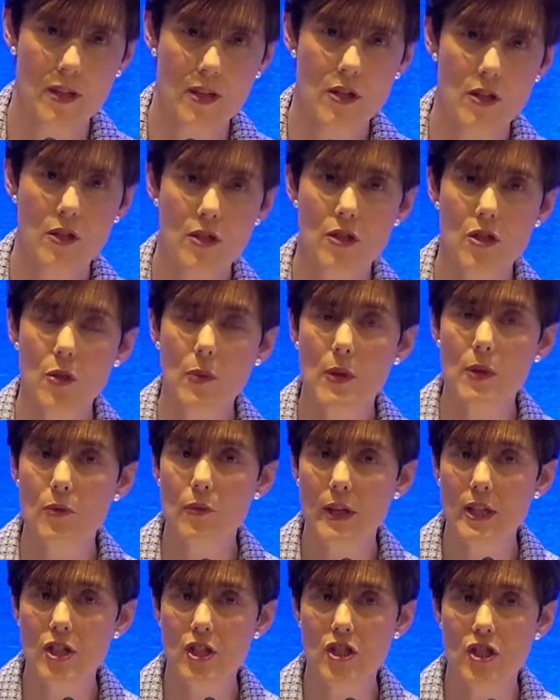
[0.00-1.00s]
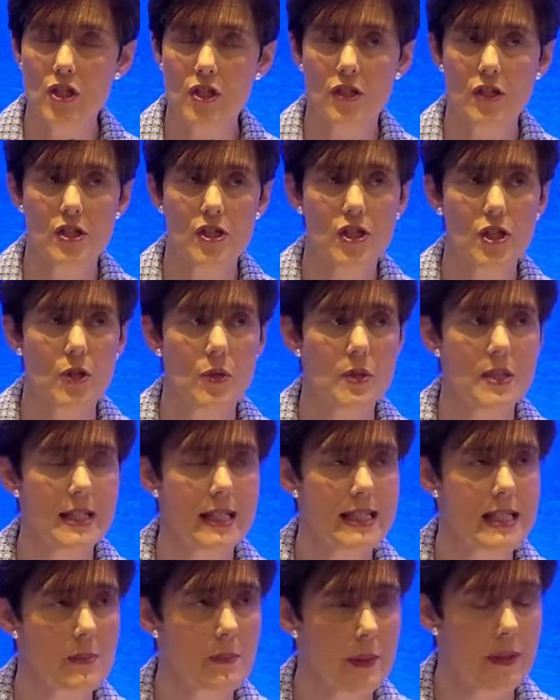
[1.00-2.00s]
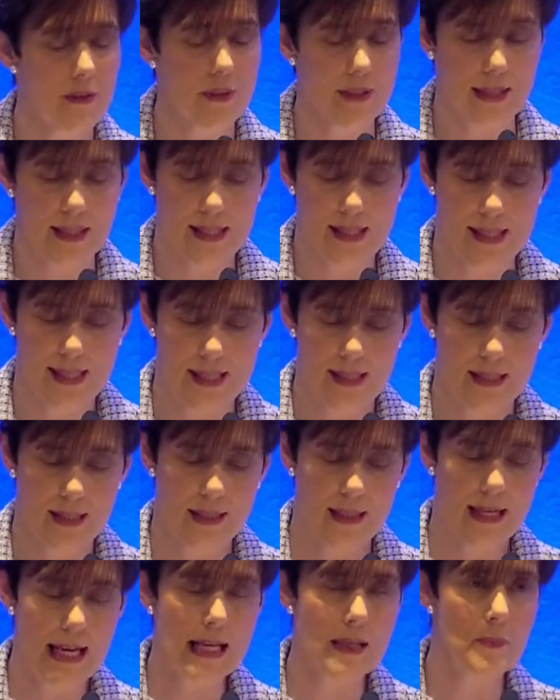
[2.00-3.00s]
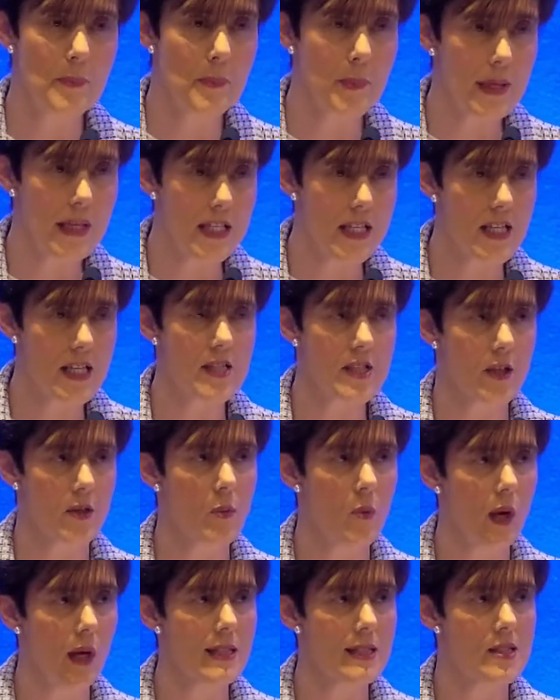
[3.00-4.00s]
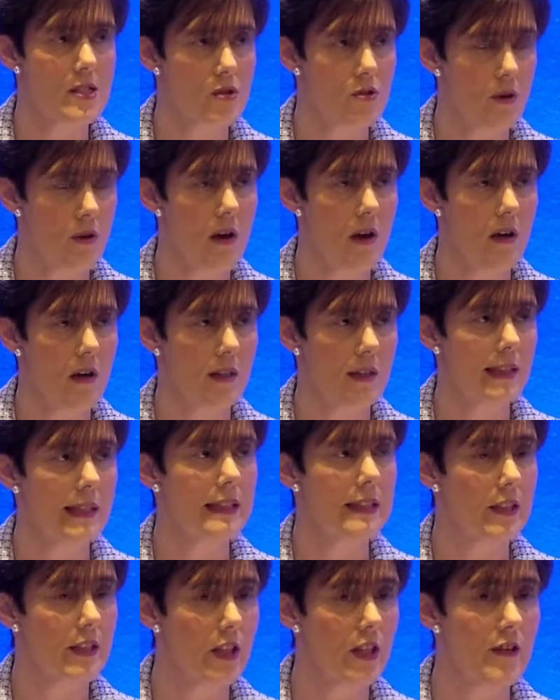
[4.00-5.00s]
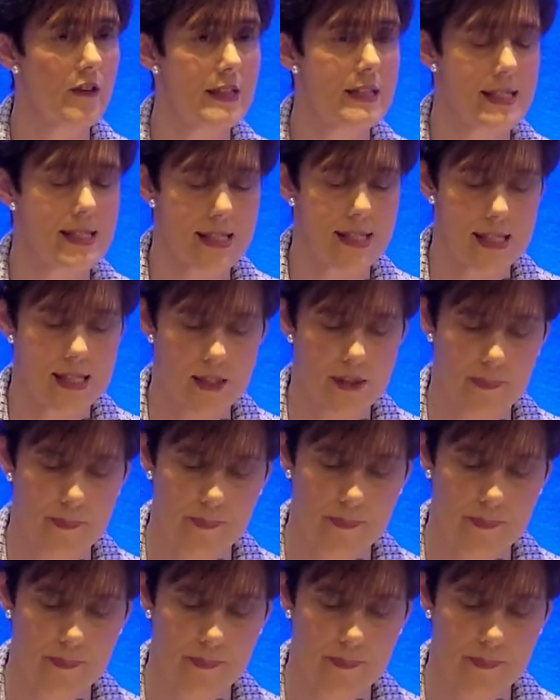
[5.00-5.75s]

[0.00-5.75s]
to enrich the student experience and build on what's strong in the current system,